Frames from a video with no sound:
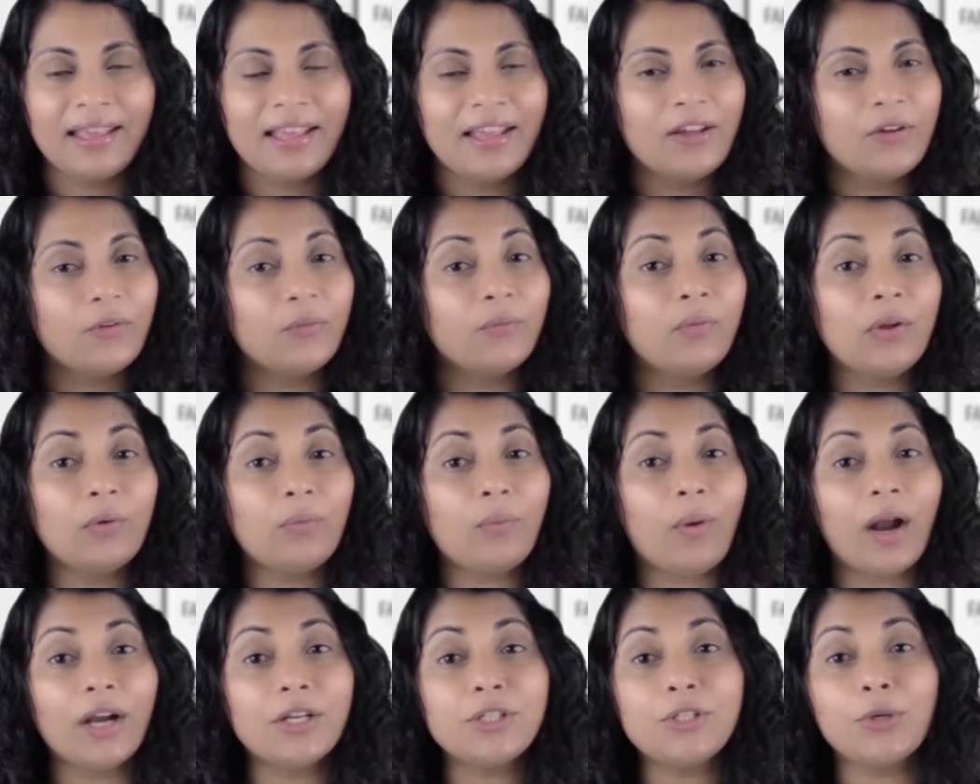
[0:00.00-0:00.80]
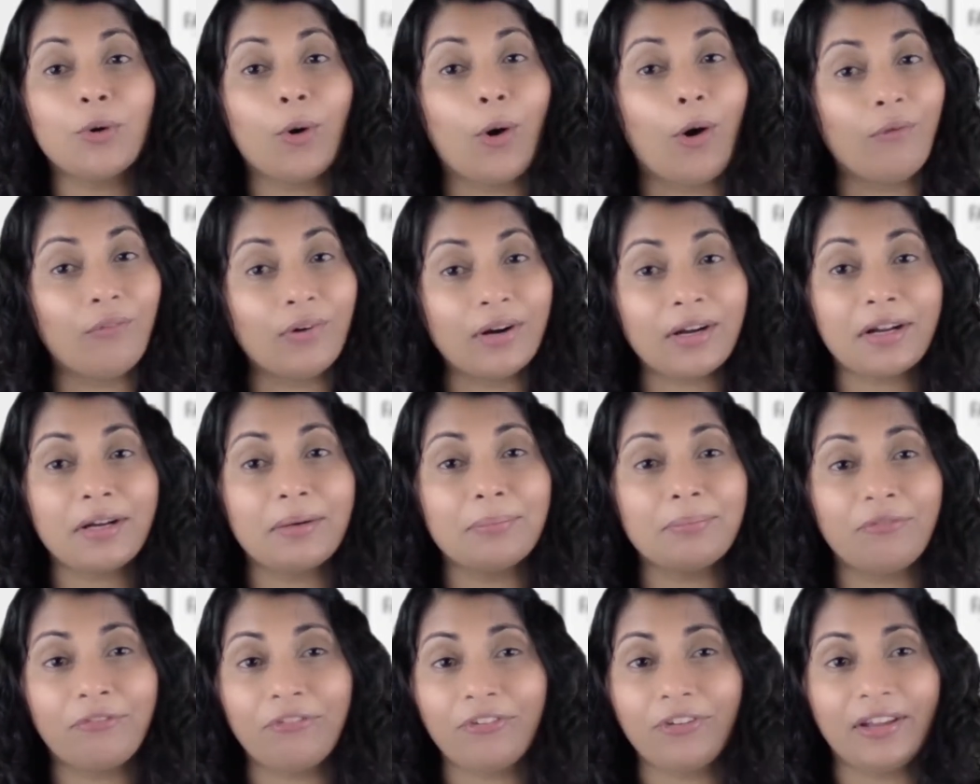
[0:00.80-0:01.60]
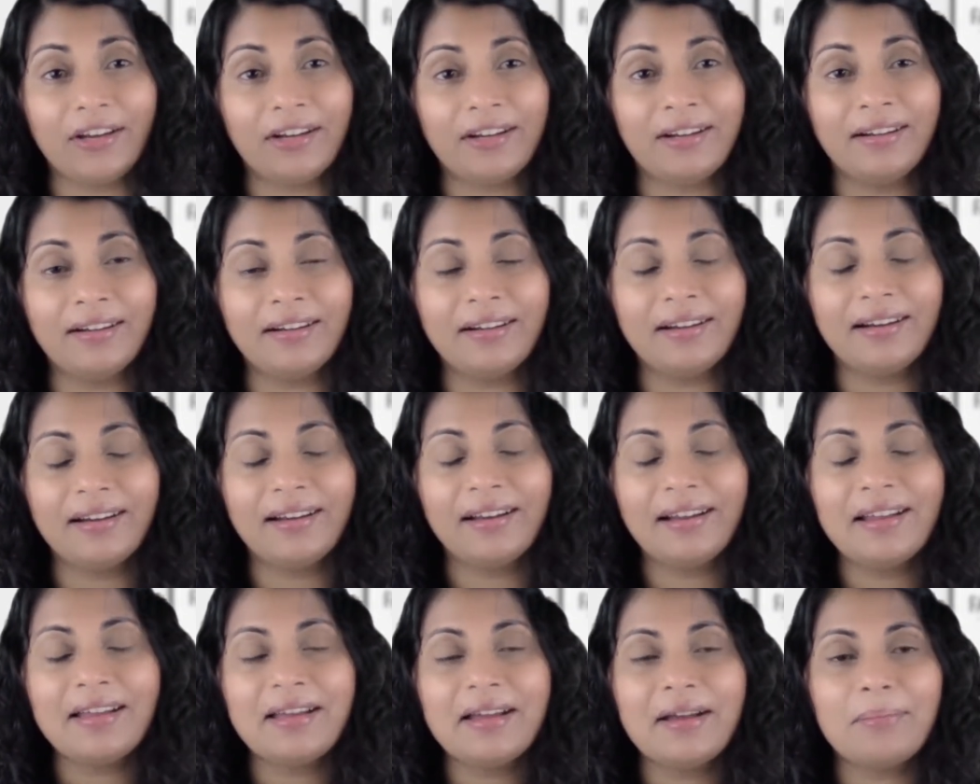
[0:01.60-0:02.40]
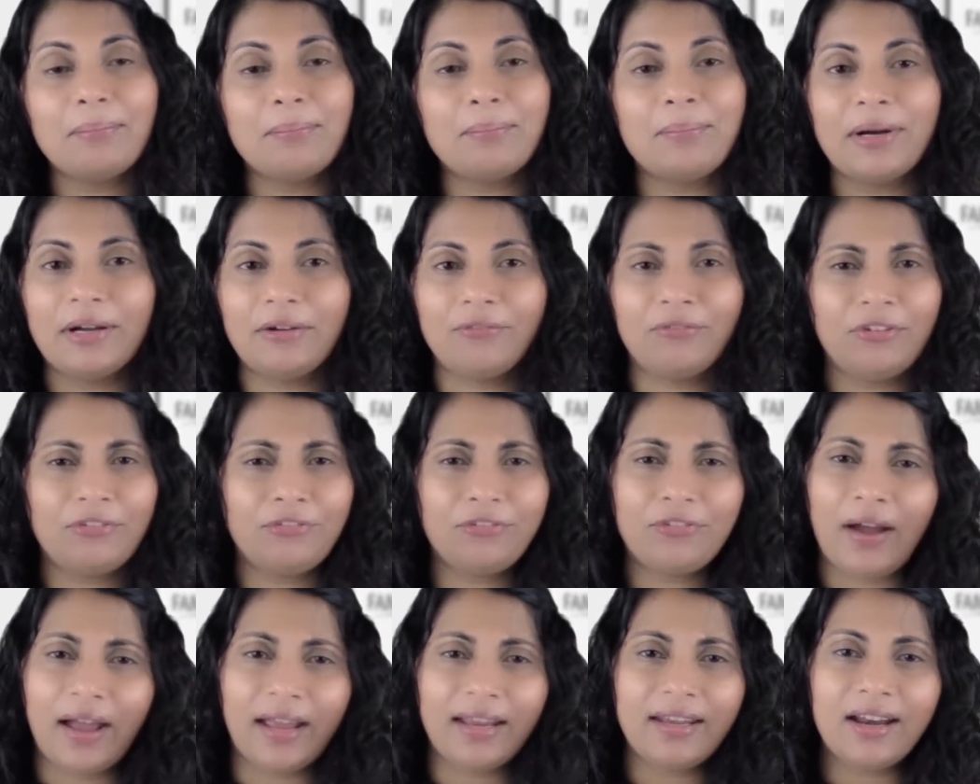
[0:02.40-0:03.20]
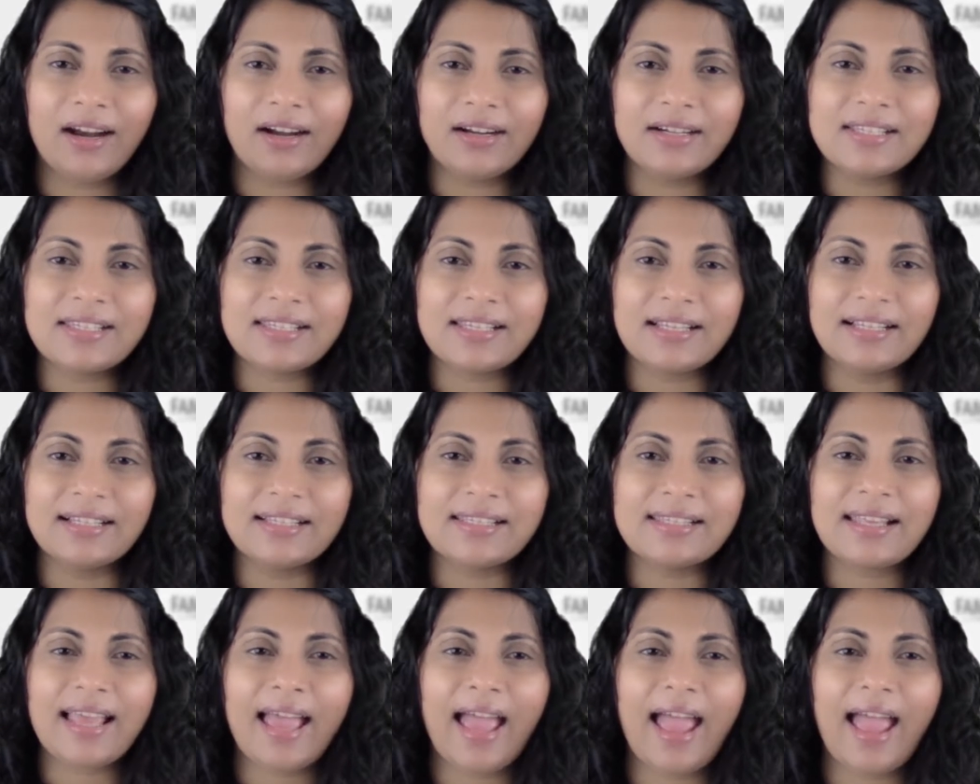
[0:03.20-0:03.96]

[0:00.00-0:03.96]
We want to overcome fear, but we find ourselves